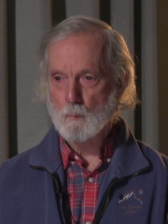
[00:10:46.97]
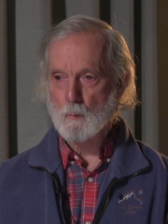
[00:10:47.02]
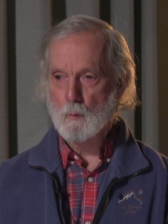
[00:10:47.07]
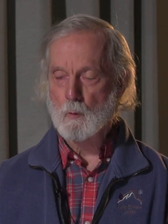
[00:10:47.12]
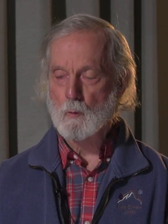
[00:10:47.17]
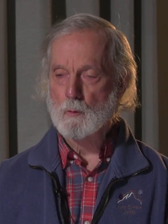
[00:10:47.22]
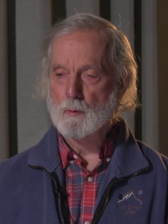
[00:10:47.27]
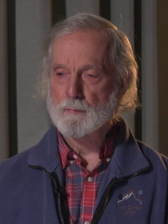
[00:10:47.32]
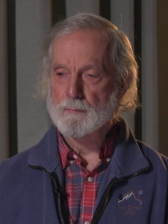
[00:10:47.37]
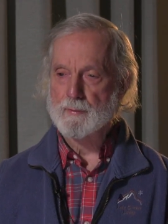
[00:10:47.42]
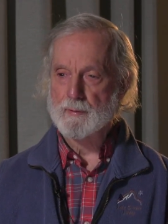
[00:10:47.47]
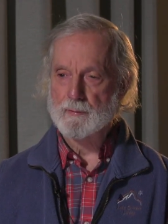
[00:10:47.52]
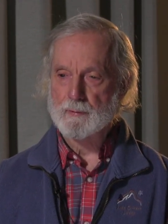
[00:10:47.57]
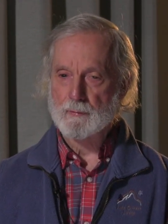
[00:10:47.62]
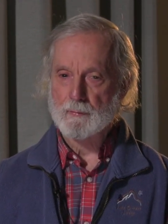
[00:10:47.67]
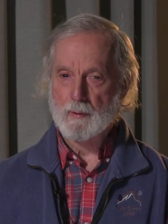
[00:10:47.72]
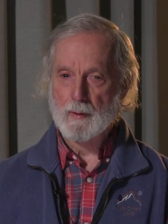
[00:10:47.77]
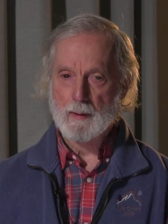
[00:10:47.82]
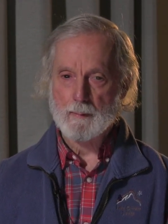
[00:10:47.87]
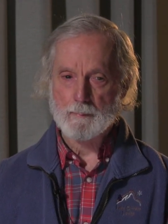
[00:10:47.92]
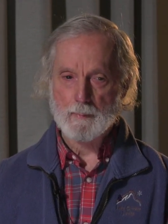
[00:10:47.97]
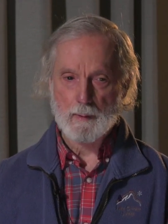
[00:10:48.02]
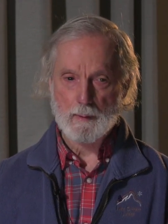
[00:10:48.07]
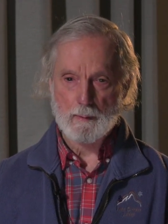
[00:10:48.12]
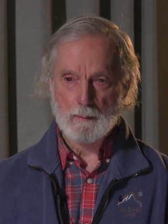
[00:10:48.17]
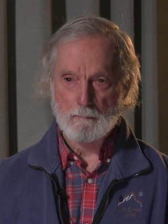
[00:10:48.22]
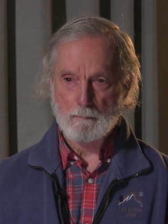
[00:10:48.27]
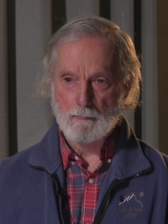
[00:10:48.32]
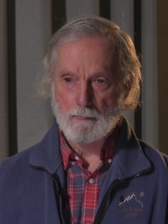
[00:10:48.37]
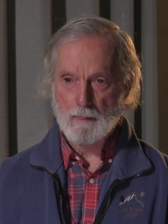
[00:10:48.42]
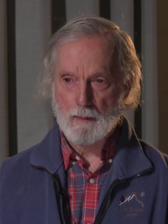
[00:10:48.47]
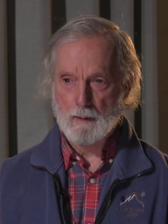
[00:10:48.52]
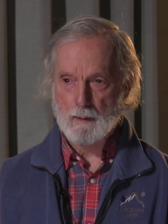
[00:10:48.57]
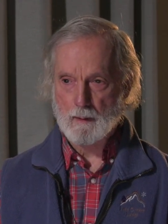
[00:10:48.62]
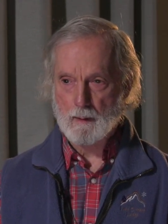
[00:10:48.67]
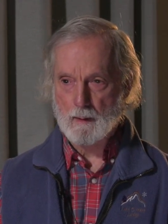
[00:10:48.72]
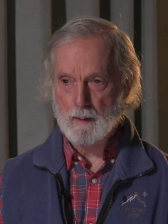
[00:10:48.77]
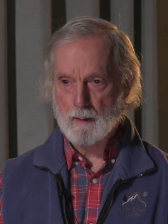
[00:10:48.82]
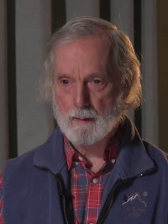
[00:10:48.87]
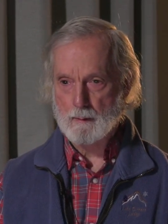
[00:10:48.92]
all of this is happening
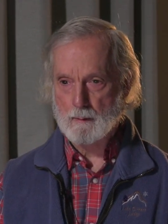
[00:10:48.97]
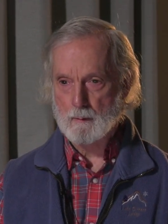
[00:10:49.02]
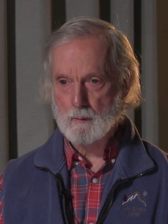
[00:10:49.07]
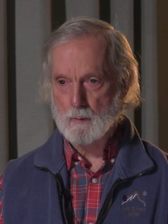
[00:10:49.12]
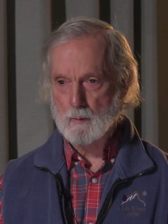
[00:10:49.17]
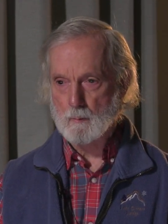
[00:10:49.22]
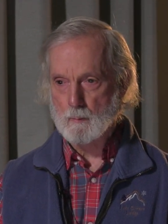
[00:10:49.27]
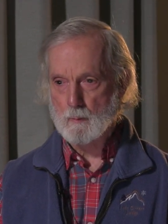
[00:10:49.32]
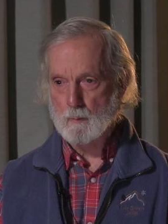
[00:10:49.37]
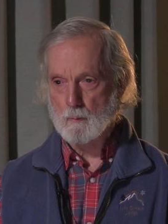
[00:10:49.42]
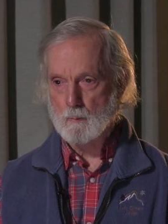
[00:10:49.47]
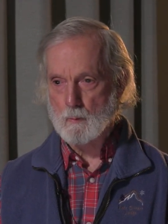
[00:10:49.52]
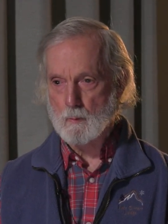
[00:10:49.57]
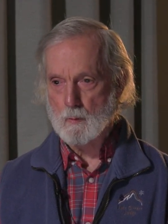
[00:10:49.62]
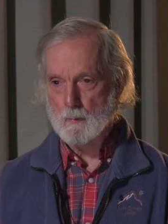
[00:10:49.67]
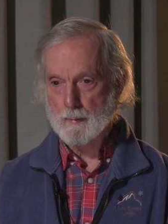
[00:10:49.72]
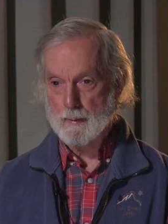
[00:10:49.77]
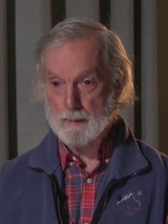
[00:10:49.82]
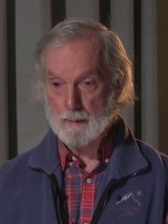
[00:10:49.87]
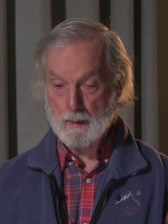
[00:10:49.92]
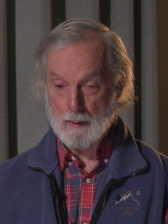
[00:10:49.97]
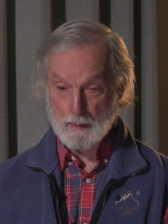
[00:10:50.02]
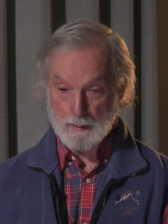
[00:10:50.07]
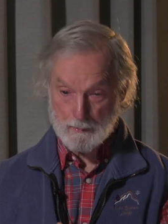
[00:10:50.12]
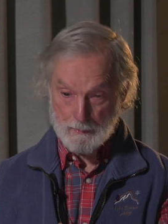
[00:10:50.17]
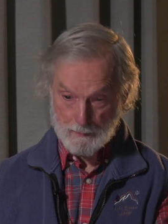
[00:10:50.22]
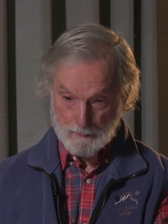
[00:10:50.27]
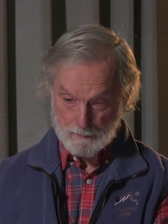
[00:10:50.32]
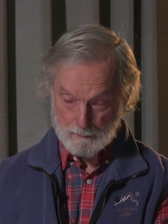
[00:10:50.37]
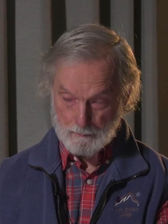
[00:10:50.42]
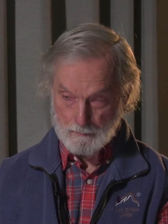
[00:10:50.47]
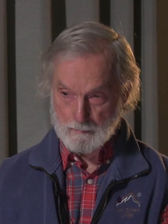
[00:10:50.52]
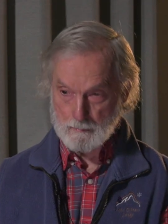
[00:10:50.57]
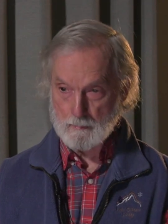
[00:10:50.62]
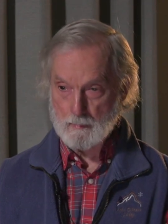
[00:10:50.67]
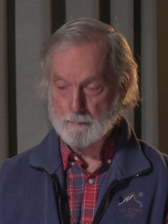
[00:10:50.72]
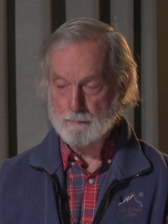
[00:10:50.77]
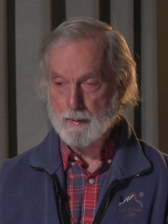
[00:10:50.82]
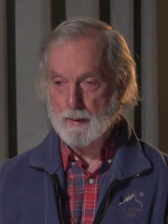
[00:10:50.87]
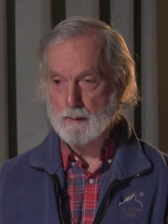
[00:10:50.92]
at a global warming, as
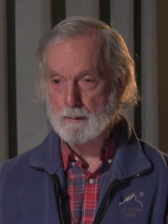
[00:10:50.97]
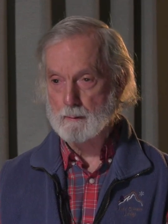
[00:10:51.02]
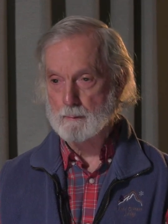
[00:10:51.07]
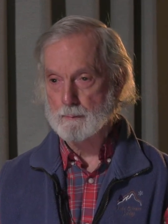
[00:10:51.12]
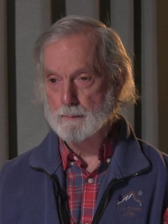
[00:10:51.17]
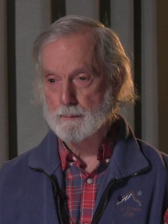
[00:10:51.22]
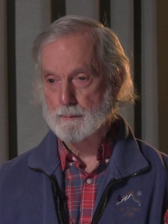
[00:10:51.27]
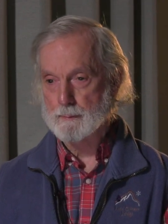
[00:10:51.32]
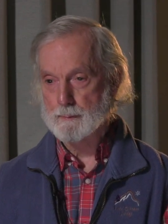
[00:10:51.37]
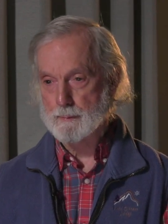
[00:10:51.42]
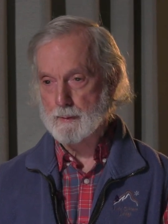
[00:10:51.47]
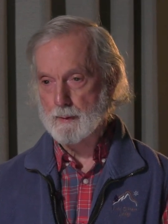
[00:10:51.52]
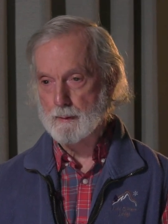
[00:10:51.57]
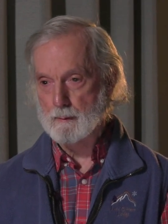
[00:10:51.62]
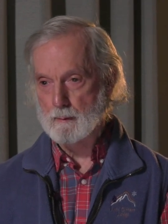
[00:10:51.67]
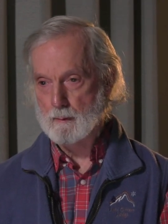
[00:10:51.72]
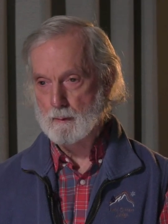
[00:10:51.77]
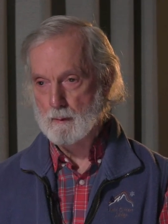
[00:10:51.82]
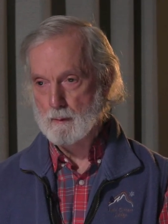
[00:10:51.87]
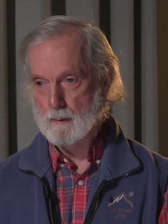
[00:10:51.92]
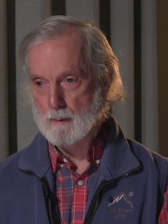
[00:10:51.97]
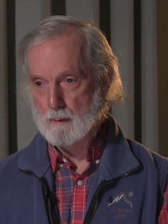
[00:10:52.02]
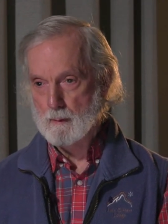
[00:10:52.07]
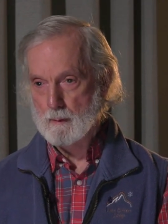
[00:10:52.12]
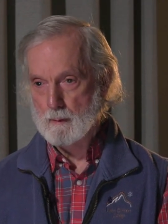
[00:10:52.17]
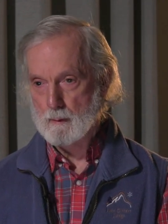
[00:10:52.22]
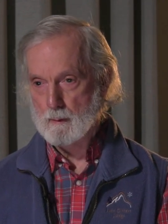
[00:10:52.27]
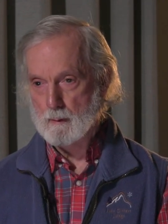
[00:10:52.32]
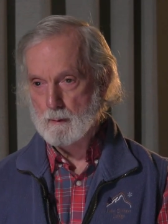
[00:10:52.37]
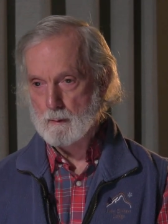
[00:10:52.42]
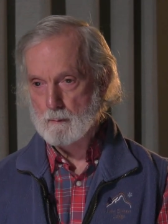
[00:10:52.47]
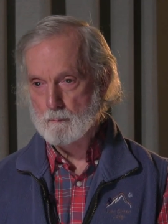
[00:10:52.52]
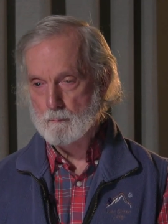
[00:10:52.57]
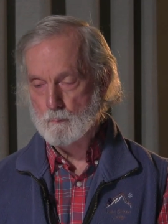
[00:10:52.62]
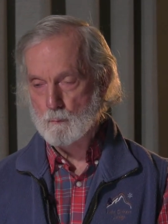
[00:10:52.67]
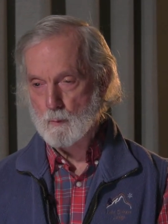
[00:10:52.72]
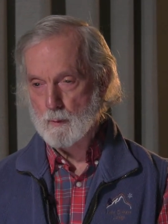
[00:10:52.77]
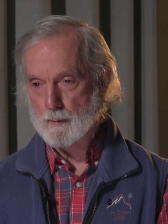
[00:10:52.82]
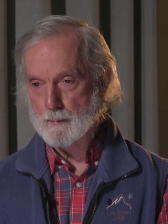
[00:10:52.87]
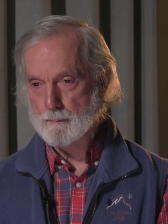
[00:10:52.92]
the panels said, of
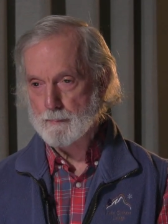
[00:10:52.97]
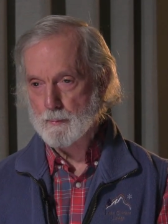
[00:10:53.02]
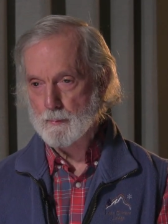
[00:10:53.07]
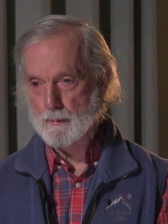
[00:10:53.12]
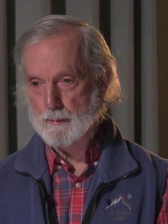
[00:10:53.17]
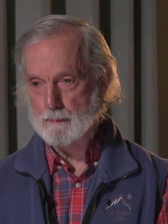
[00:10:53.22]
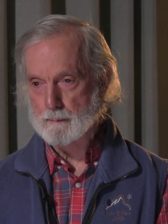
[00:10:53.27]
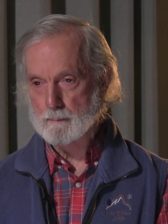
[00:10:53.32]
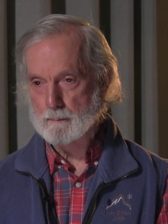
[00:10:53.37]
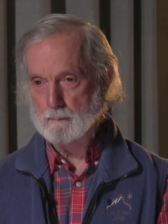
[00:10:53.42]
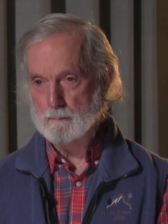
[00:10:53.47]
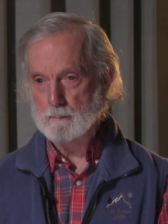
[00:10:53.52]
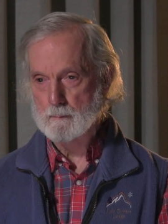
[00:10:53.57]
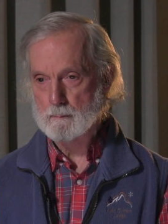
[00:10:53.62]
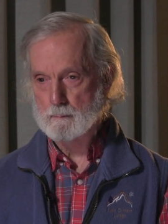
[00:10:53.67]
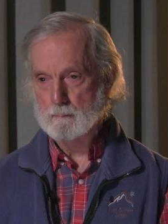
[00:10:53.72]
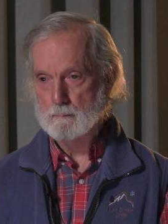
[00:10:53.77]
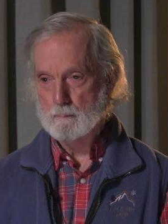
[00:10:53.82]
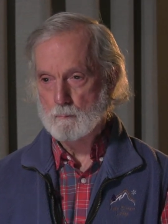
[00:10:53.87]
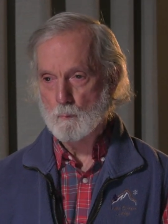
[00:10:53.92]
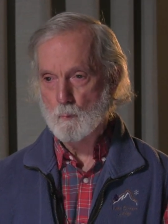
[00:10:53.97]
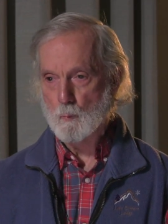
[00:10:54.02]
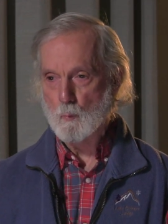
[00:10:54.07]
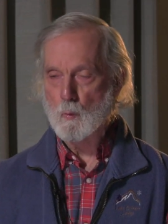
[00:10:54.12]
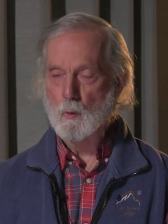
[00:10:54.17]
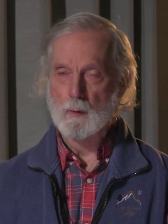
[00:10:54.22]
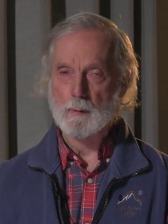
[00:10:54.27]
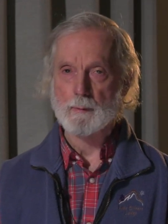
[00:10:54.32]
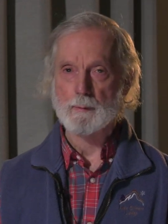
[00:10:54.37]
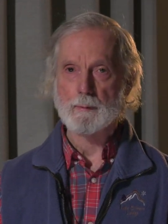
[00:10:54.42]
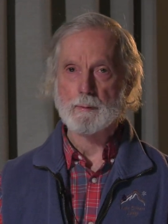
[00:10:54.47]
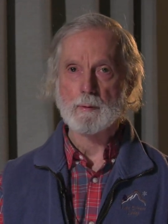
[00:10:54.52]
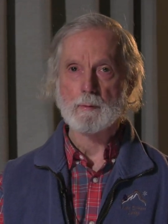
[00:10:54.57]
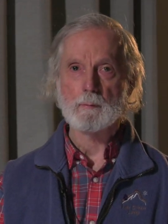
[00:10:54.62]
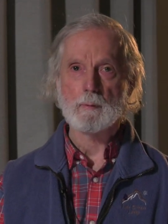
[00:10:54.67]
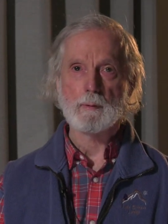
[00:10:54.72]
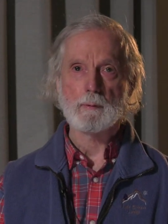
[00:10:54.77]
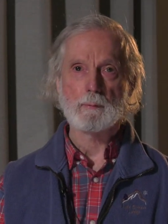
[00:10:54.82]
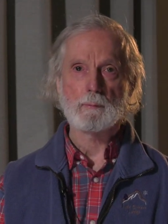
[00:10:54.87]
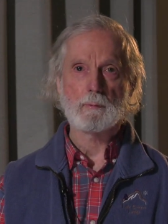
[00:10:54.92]
1.1
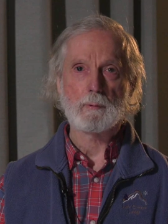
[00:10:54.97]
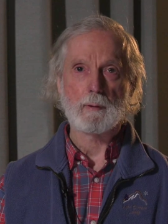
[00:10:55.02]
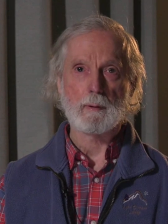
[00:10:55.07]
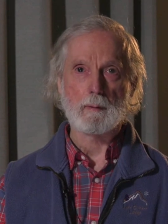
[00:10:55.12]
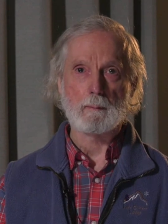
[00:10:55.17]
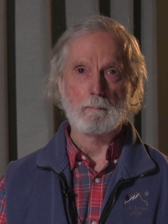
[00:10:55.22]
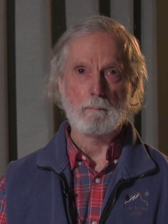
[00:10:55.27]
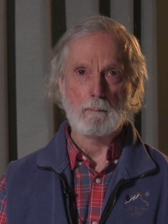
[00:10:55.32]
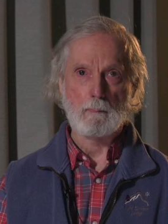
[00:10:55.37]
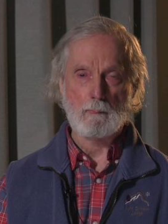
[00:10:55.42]
degrees C.